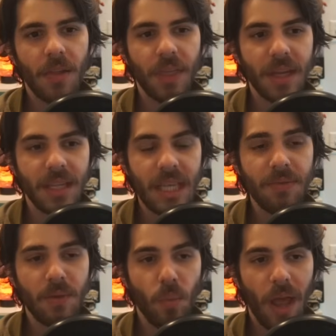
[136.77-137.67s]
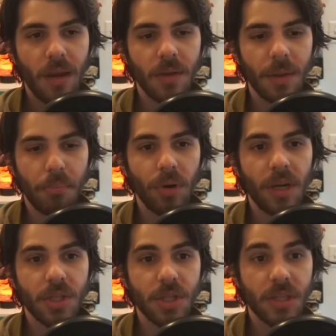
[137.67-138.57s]
that even when the
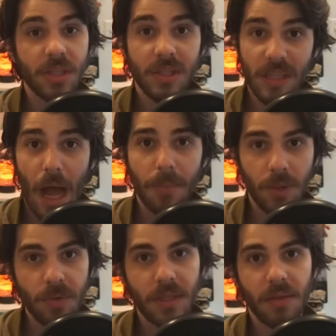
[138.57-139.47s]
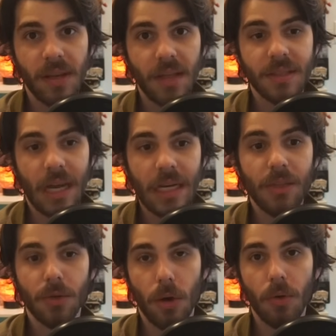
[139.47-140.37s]
British stop using the Valentine
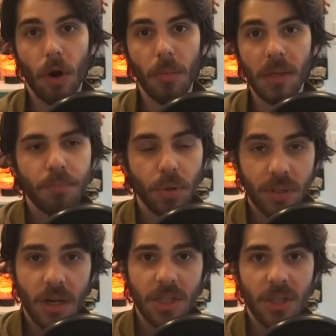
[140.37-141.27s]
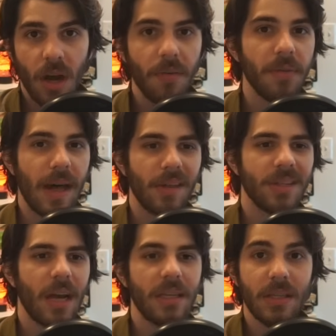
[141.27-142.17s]
in their own army, production of the
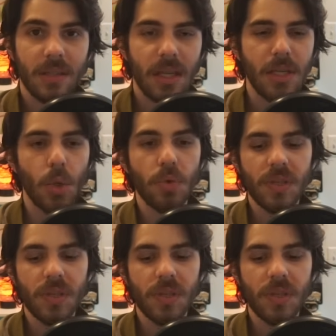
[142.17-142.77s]
Valentine continues